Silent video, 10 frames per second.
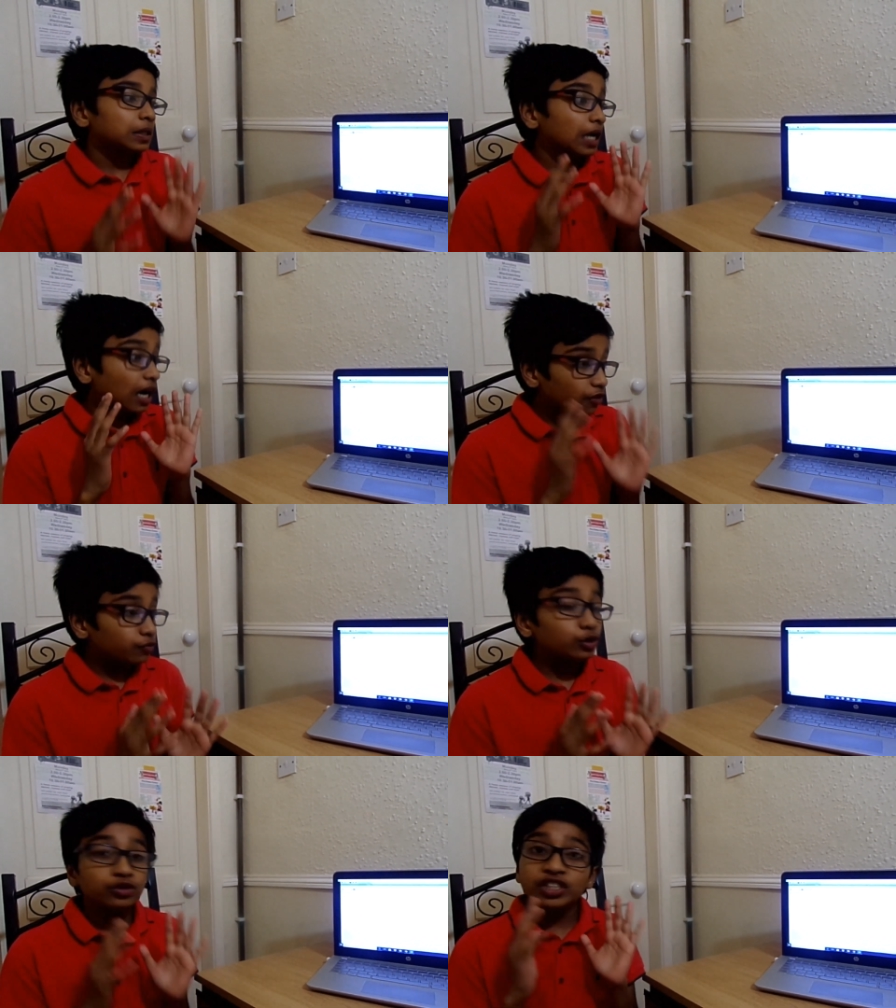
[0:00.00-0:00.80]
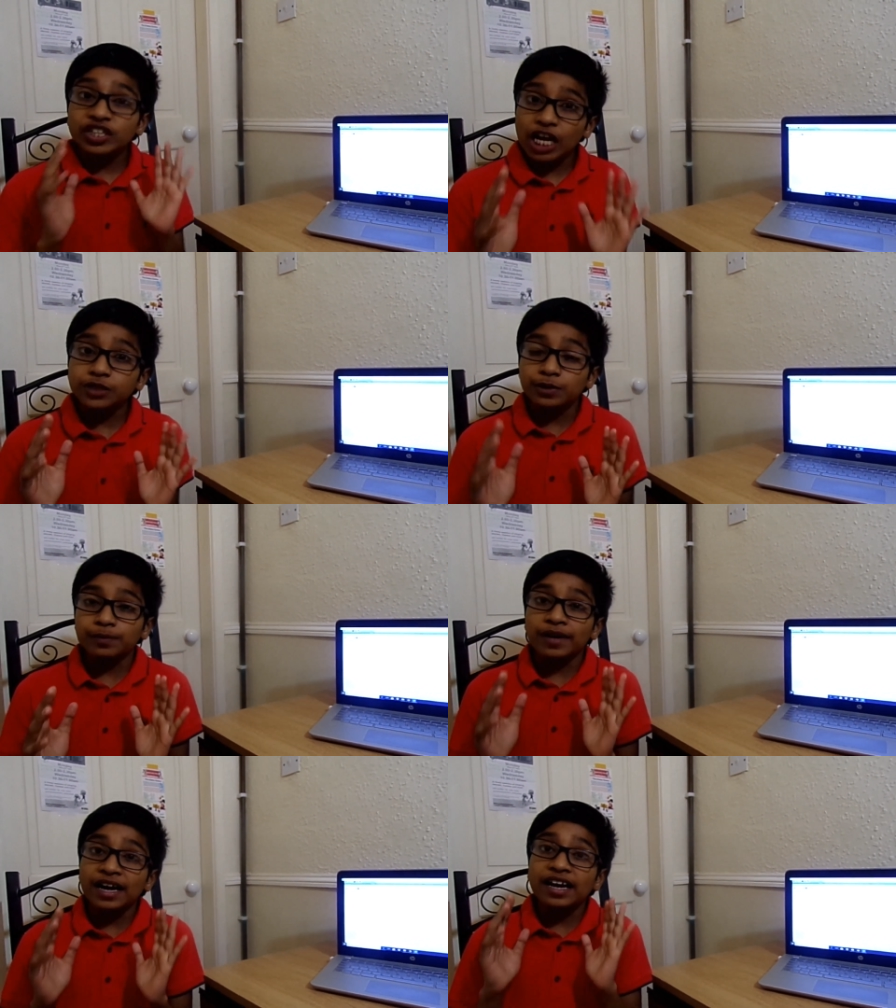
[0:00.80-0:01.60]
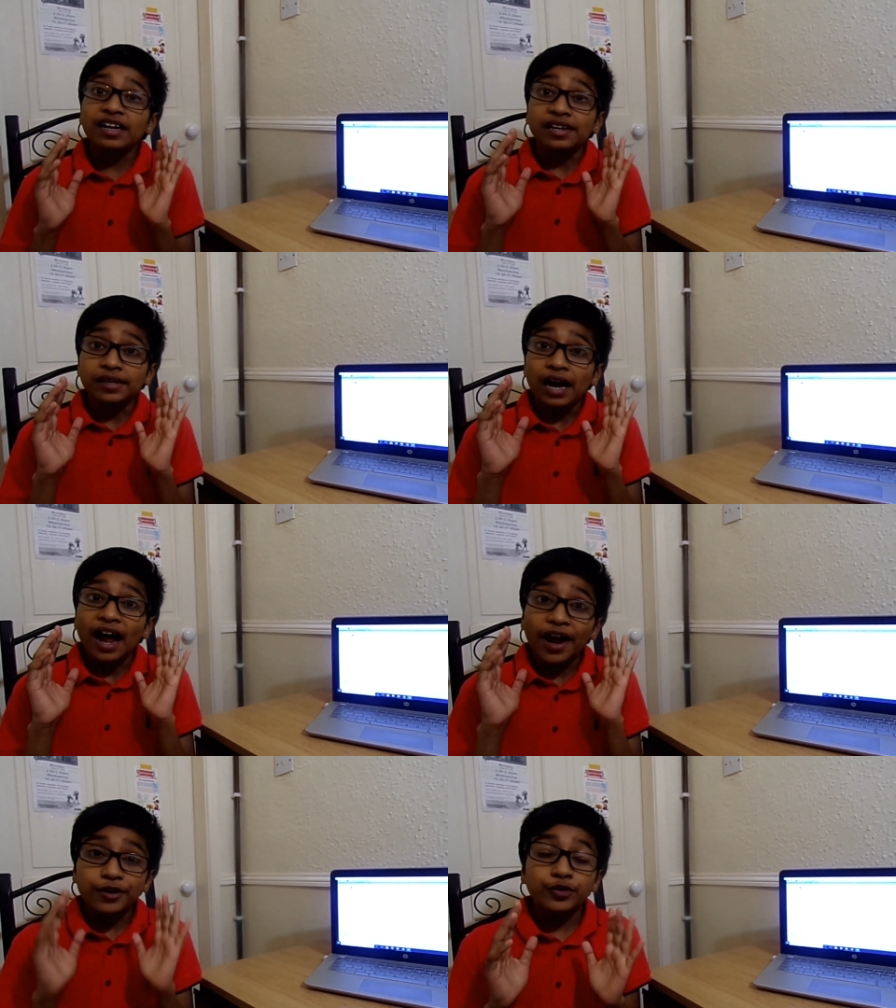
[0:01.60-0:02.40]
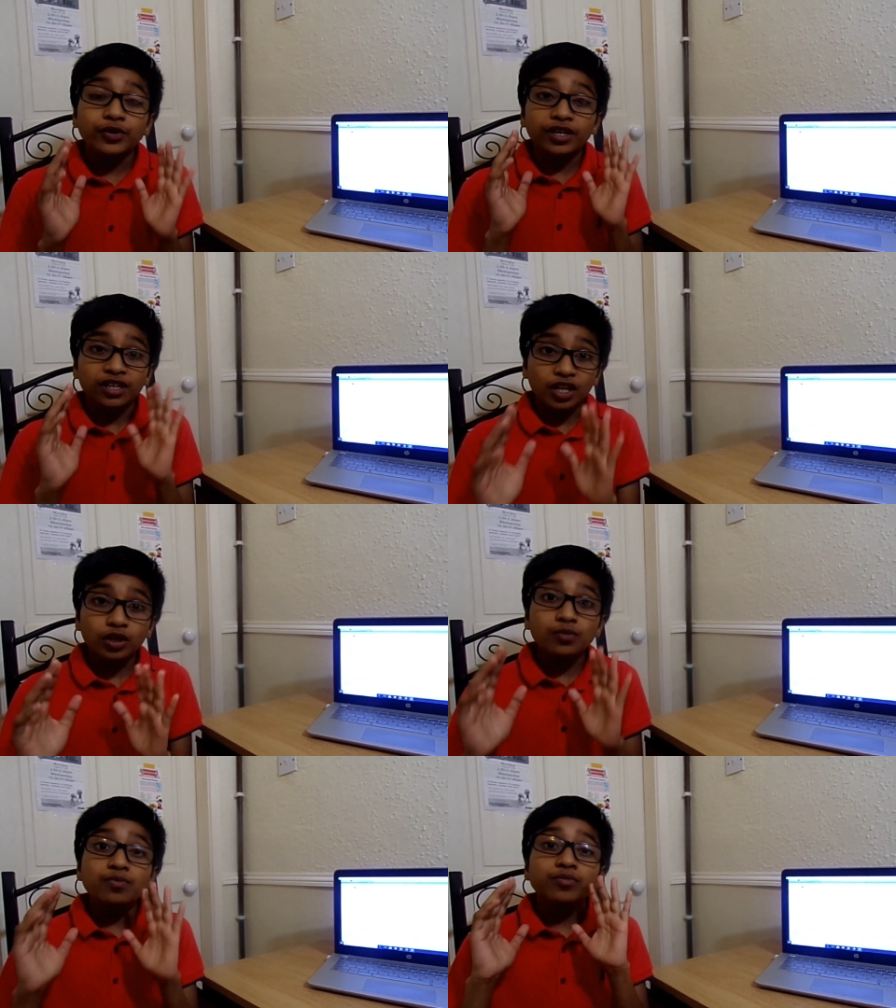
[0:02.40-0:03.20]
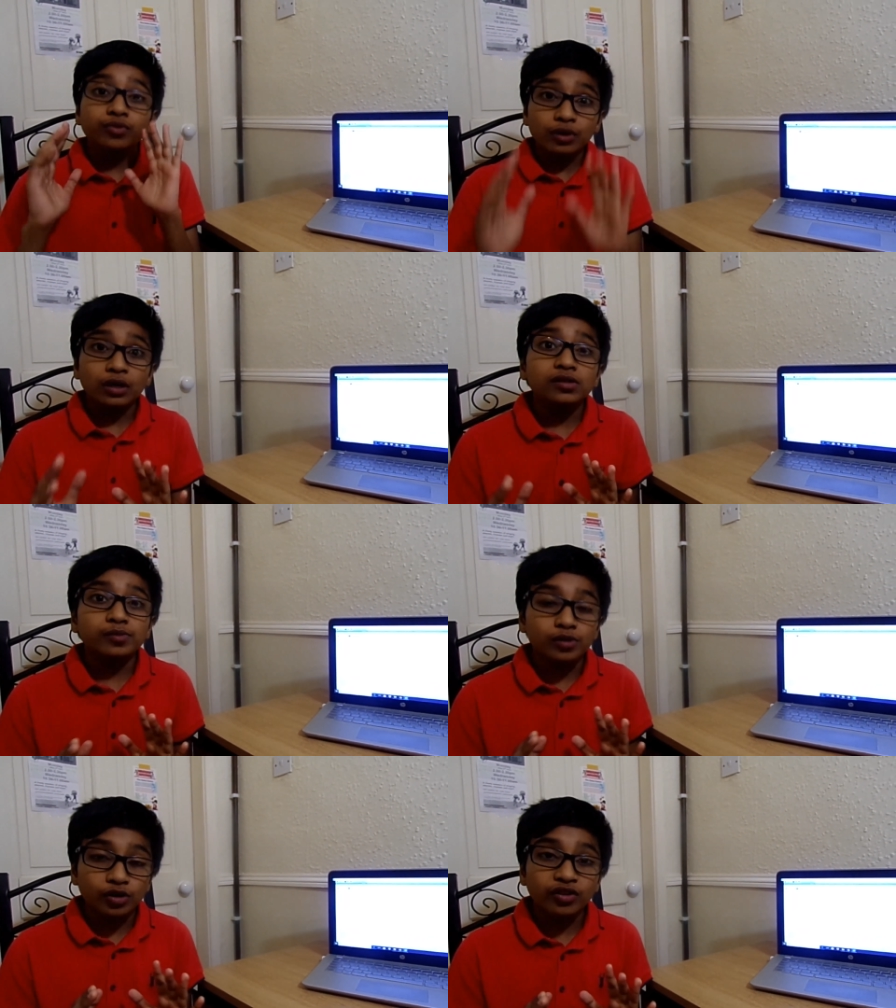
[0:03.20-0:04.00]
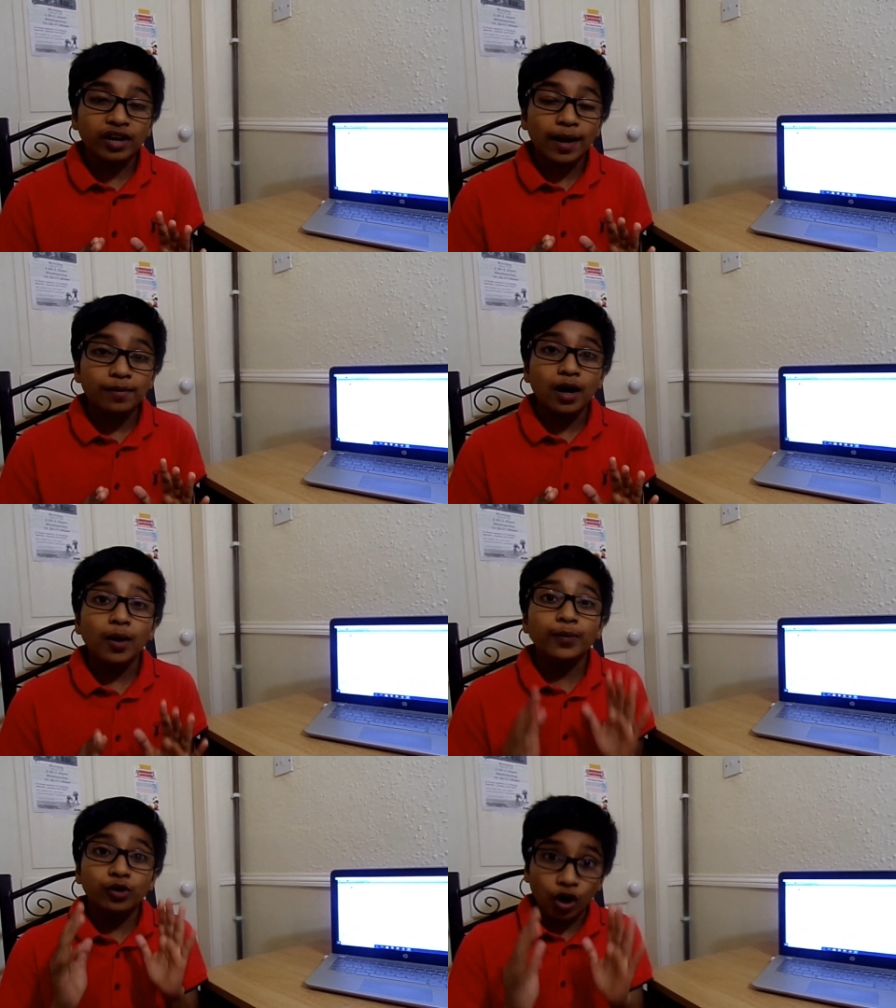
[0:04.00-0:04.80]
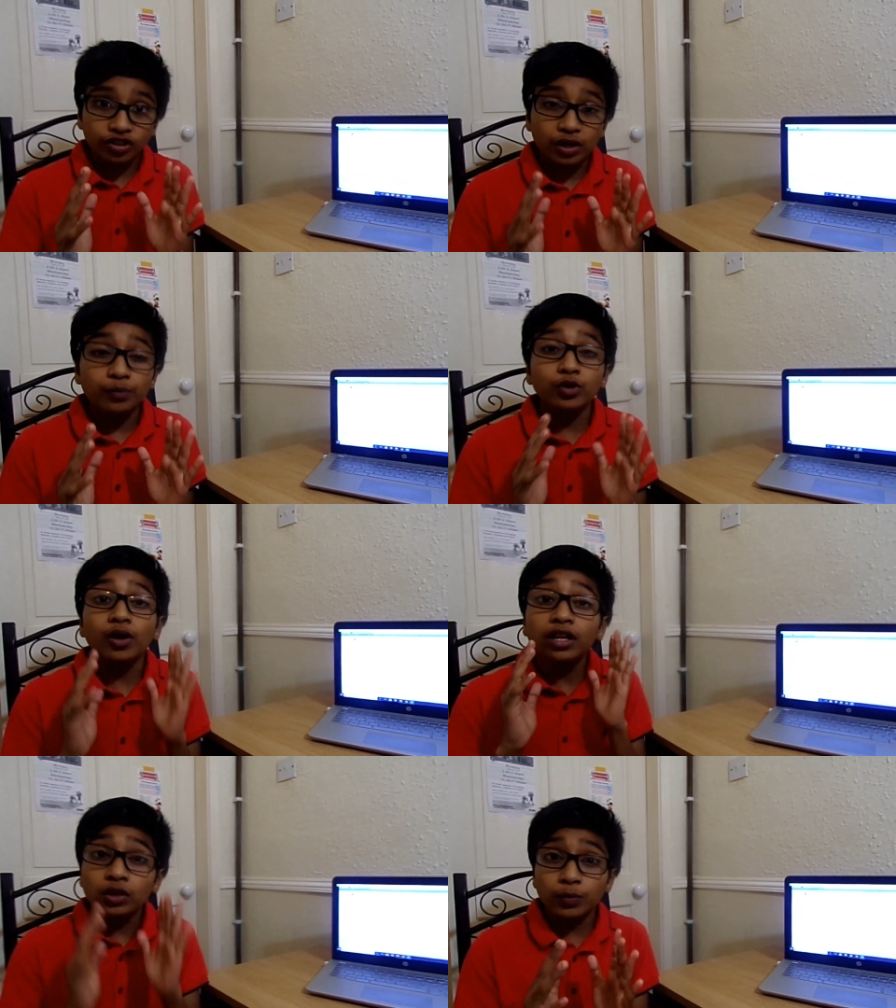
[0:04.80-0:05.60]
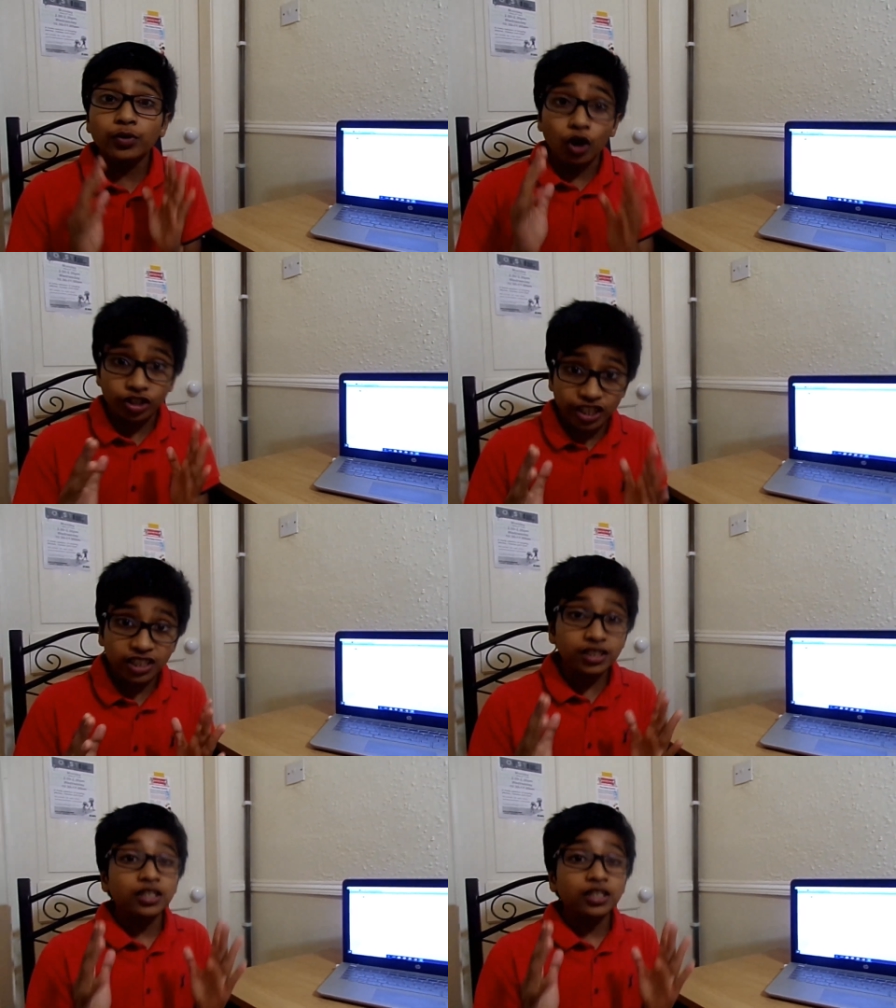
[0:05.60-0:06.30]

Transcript: of using Raspberry Pi and doing another program, another project.